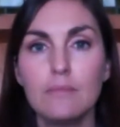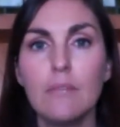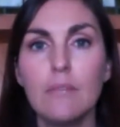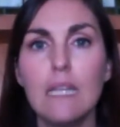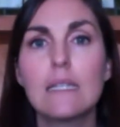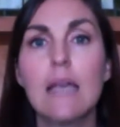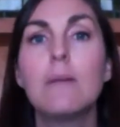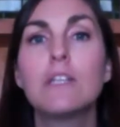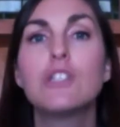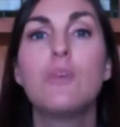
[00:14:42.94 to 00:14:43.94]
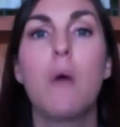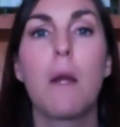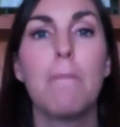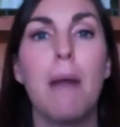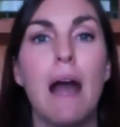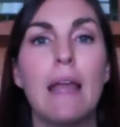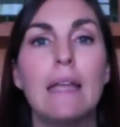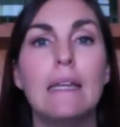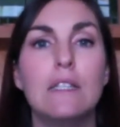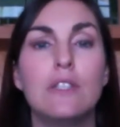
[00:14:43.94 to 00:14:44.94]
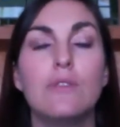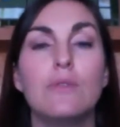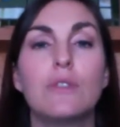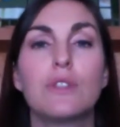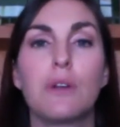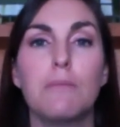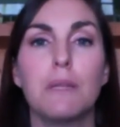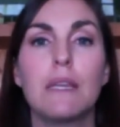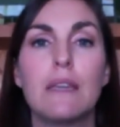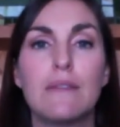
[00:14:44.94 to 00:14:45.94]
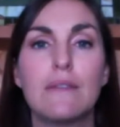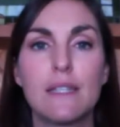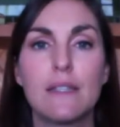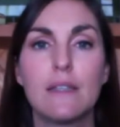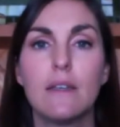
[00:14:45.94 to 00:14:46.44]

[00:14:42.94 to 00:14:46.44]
is how much you are buying into certain beliefs.